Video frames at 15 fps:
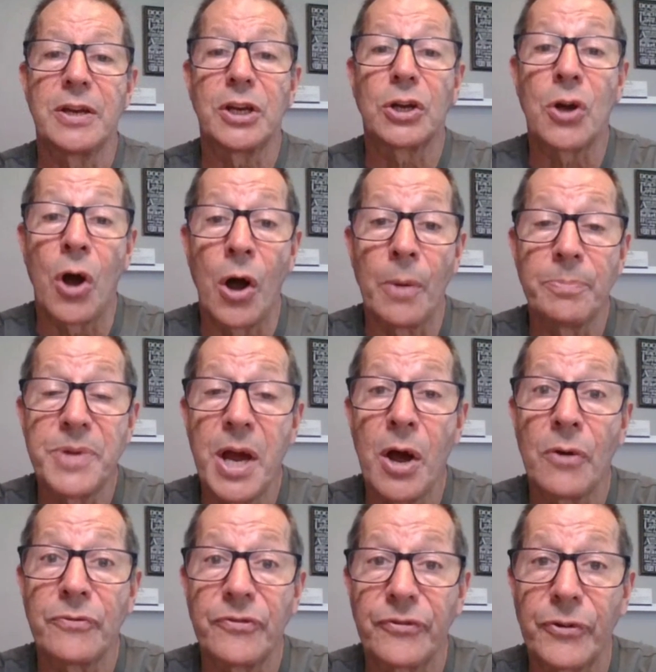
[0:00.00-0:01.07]
to calm
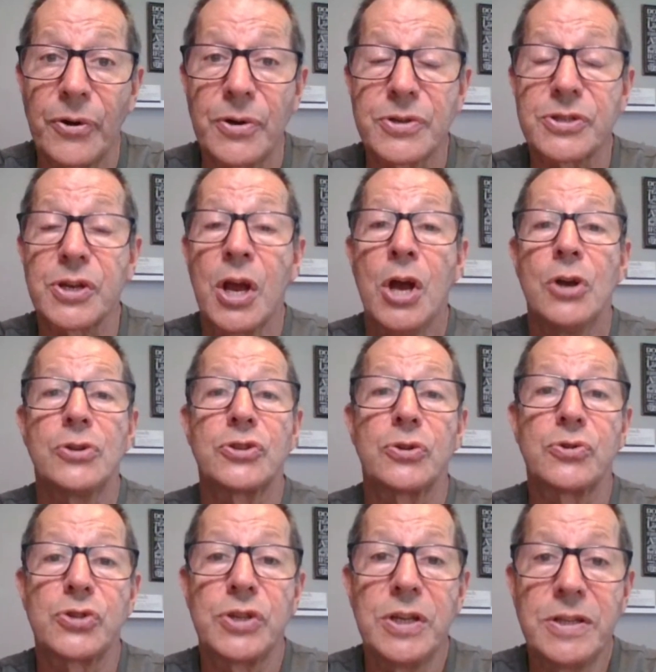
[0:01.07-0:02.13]
down first. So
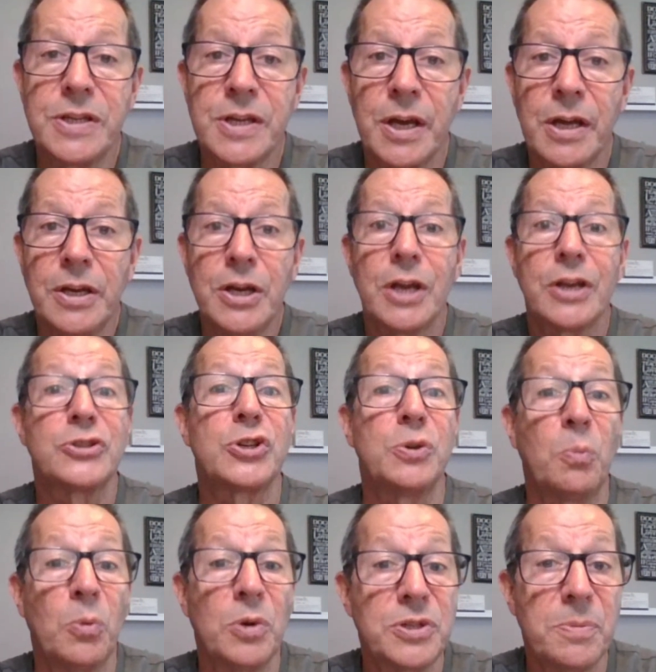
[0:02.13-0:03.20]
she did. She
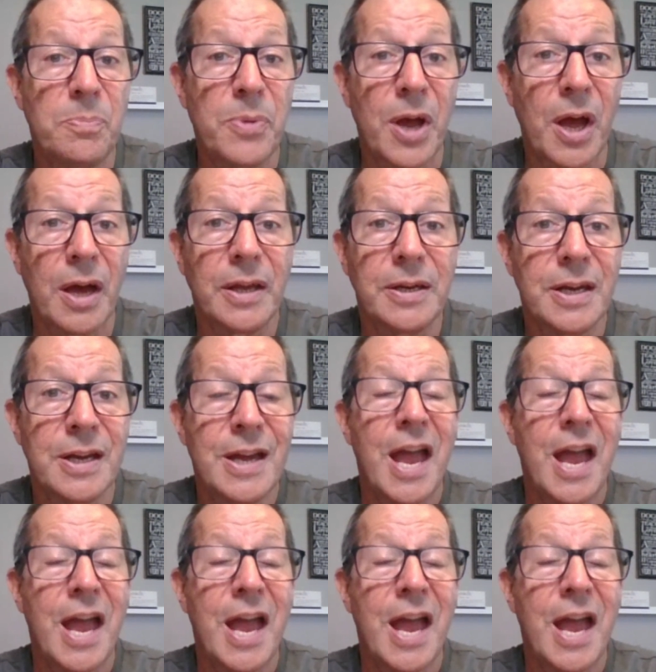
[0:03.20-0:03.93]
went to bed.